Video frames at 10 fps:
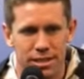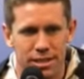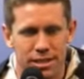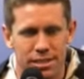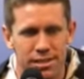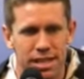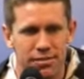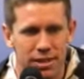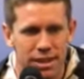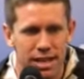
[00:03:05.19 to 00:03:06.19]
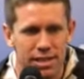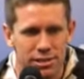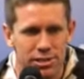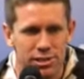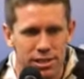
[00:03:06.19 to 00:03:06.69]
incentive like that. It's
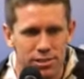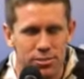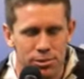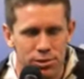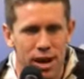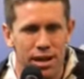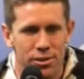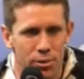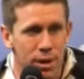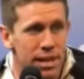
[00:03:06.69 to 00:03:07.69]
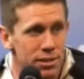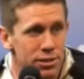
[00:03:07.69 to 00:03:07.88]
just we're trying to win.